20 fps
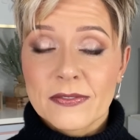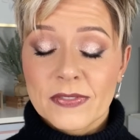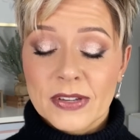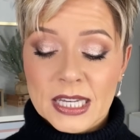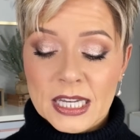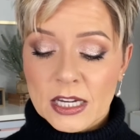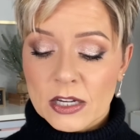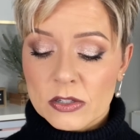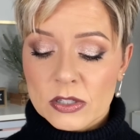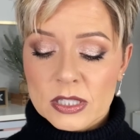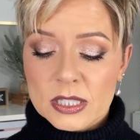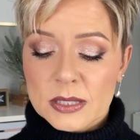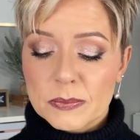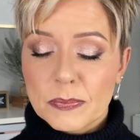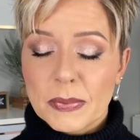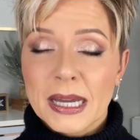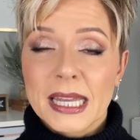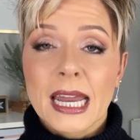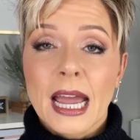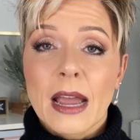videos,
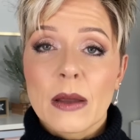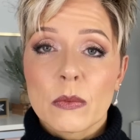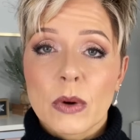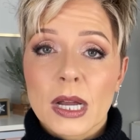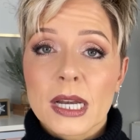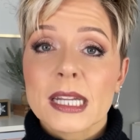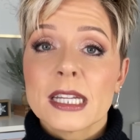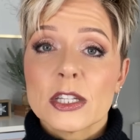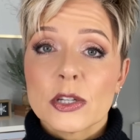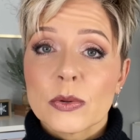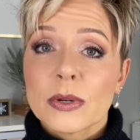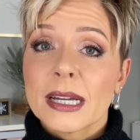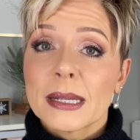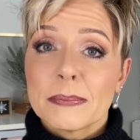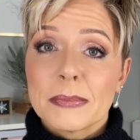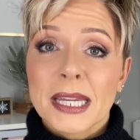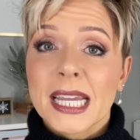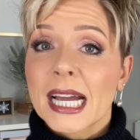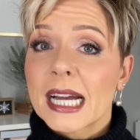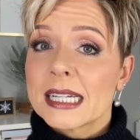but I want to do it
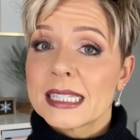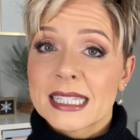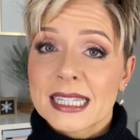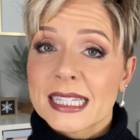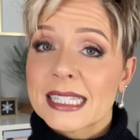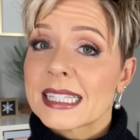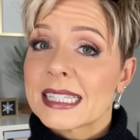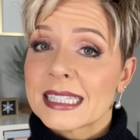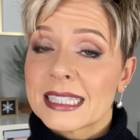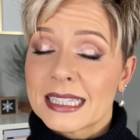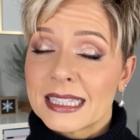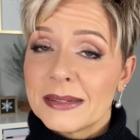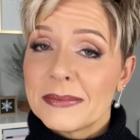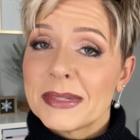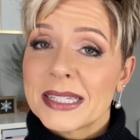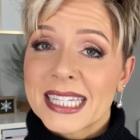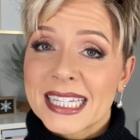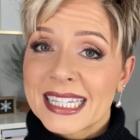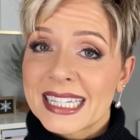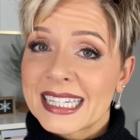because this is
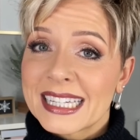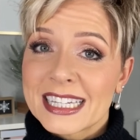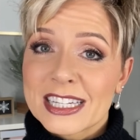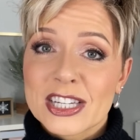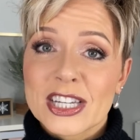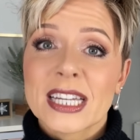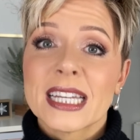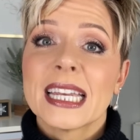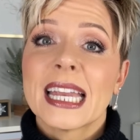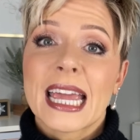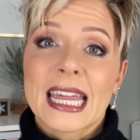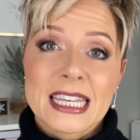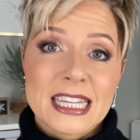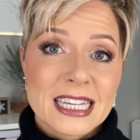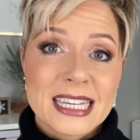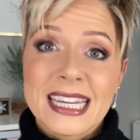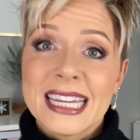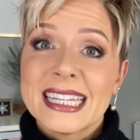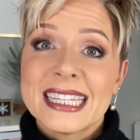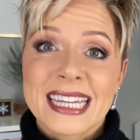limited edition and you
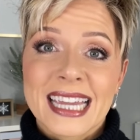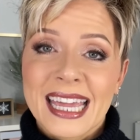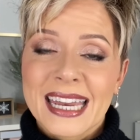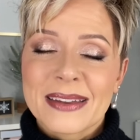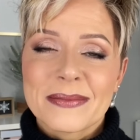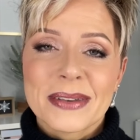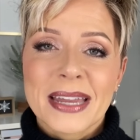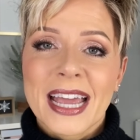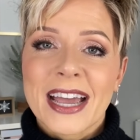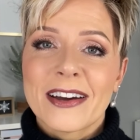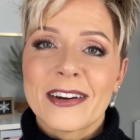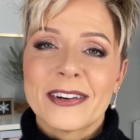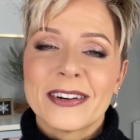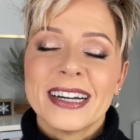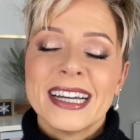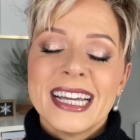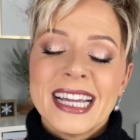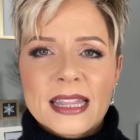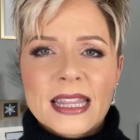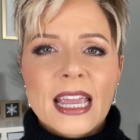need to get them now.
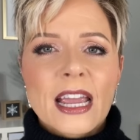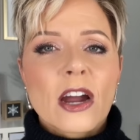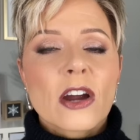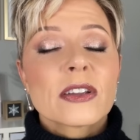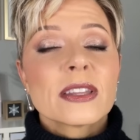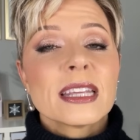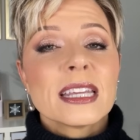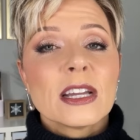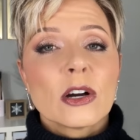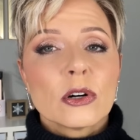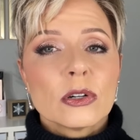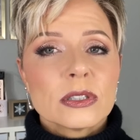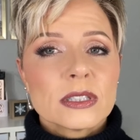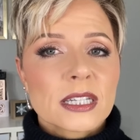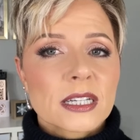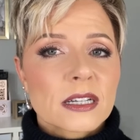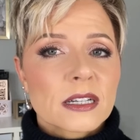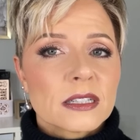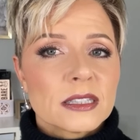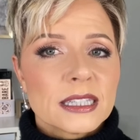They are the
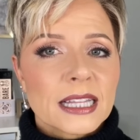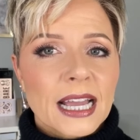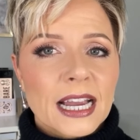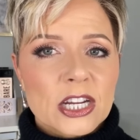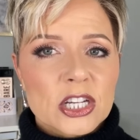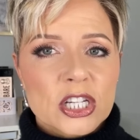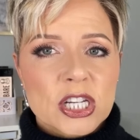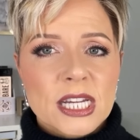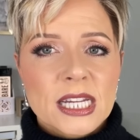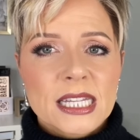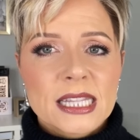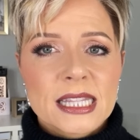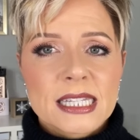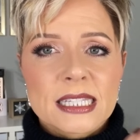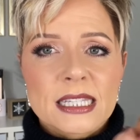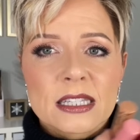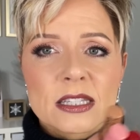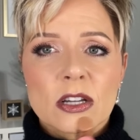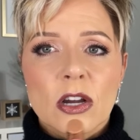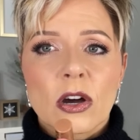Ulta collection.
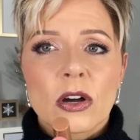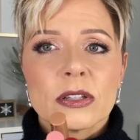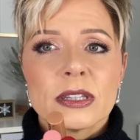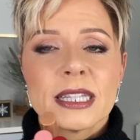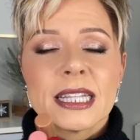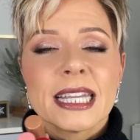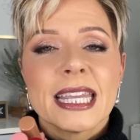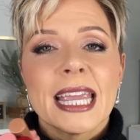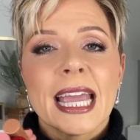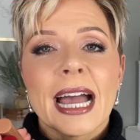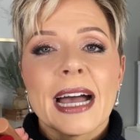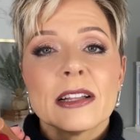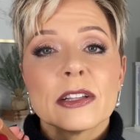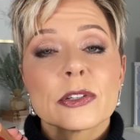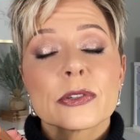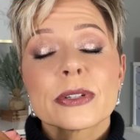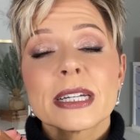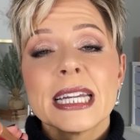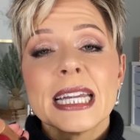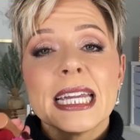This is called the
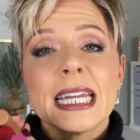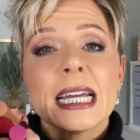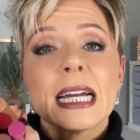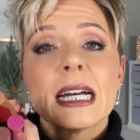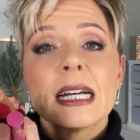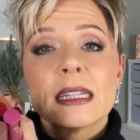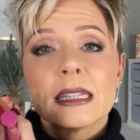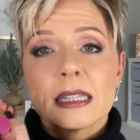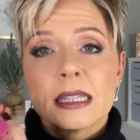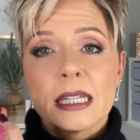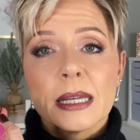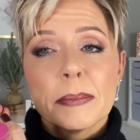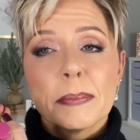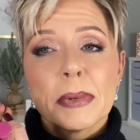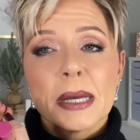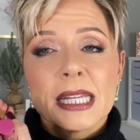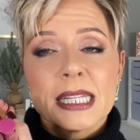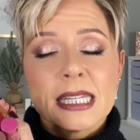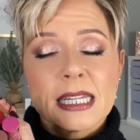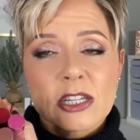Gallery Lip
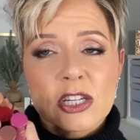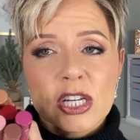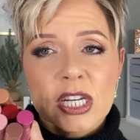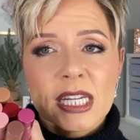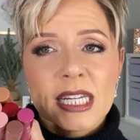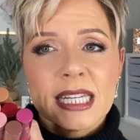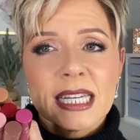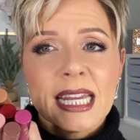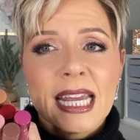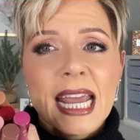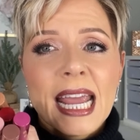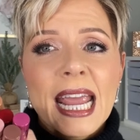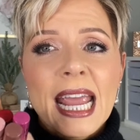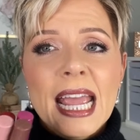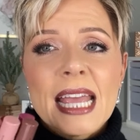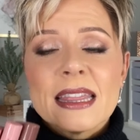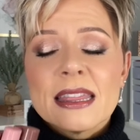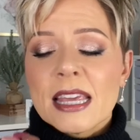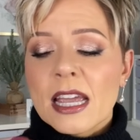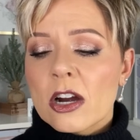Edition.
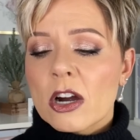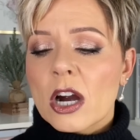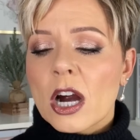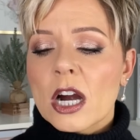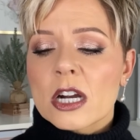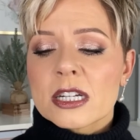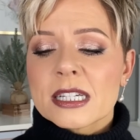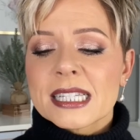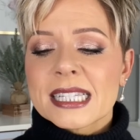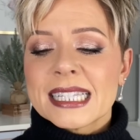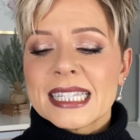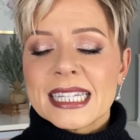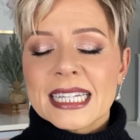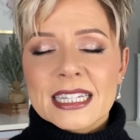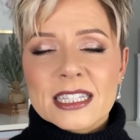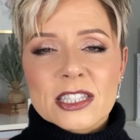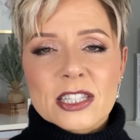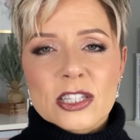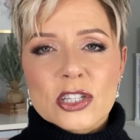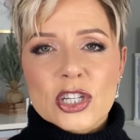There are
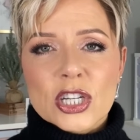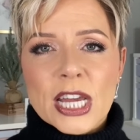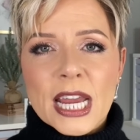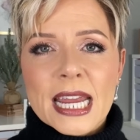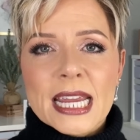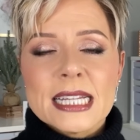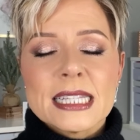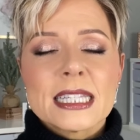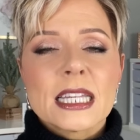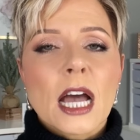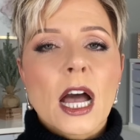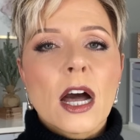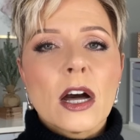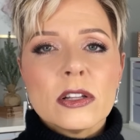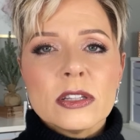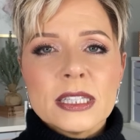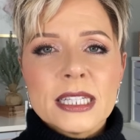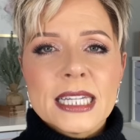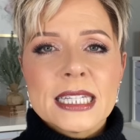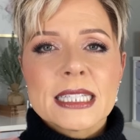six shades.
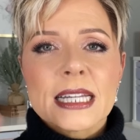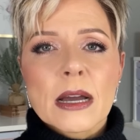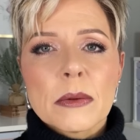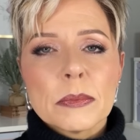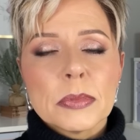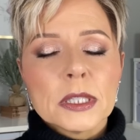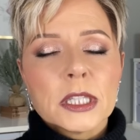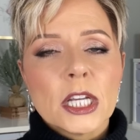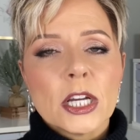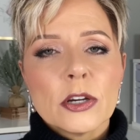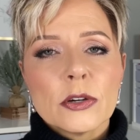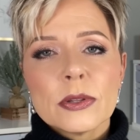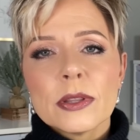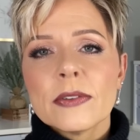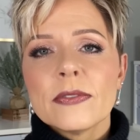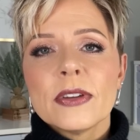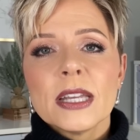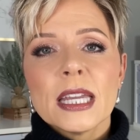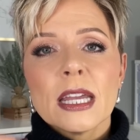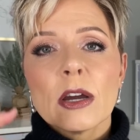I'll link down below the
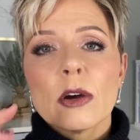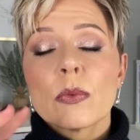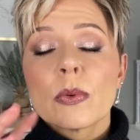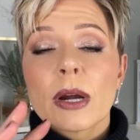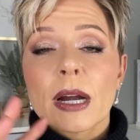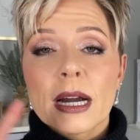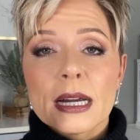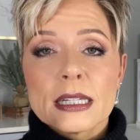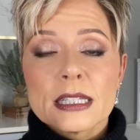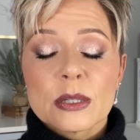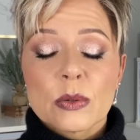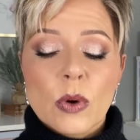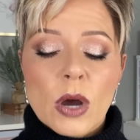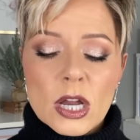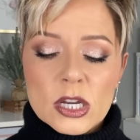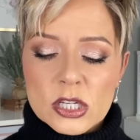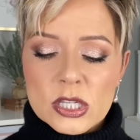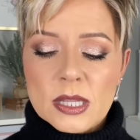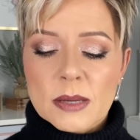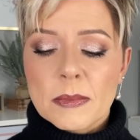video where I
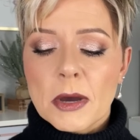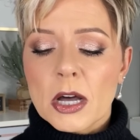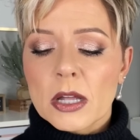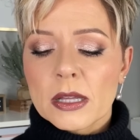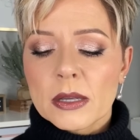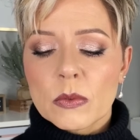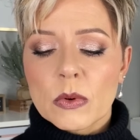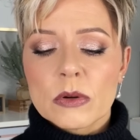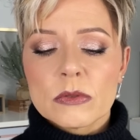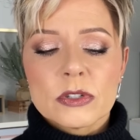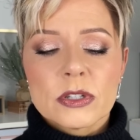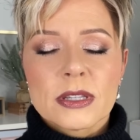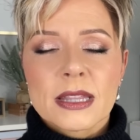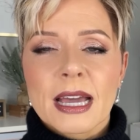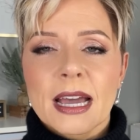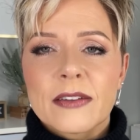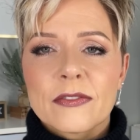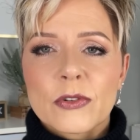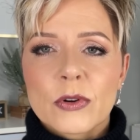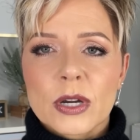swatch them all. I won't do
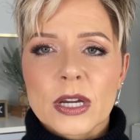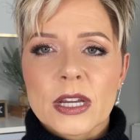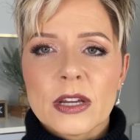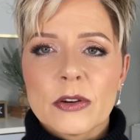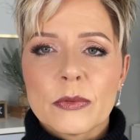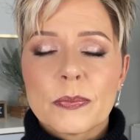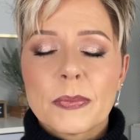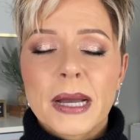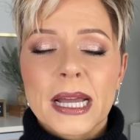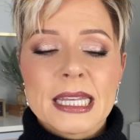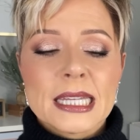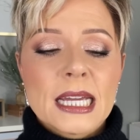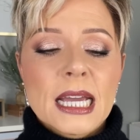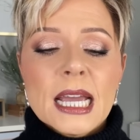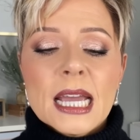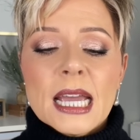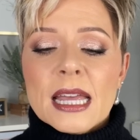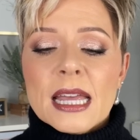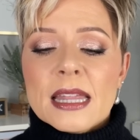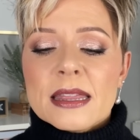that for you, but
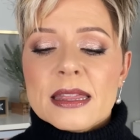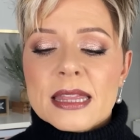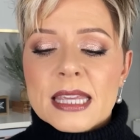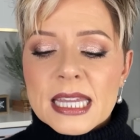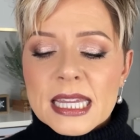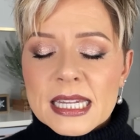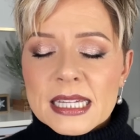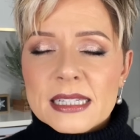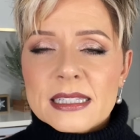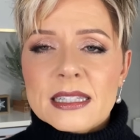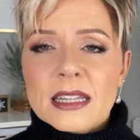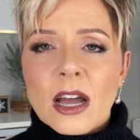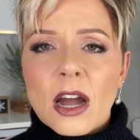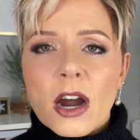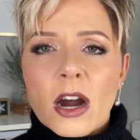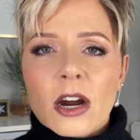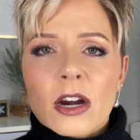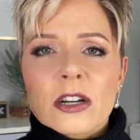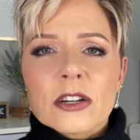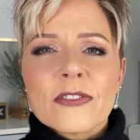these
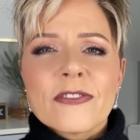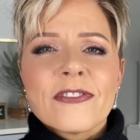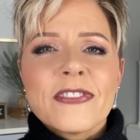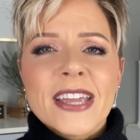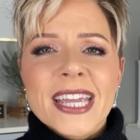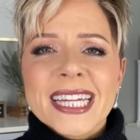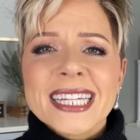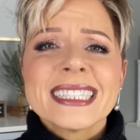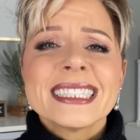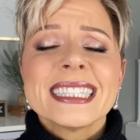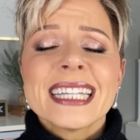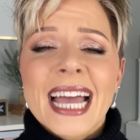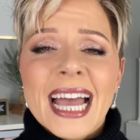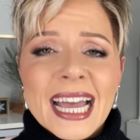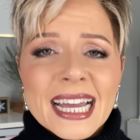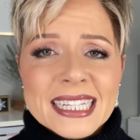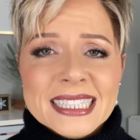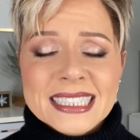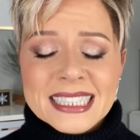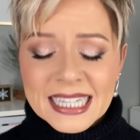are
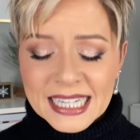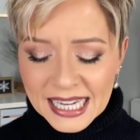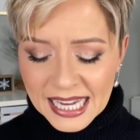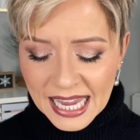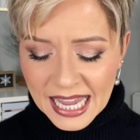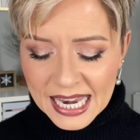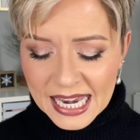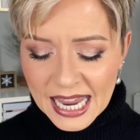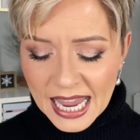fantastic, and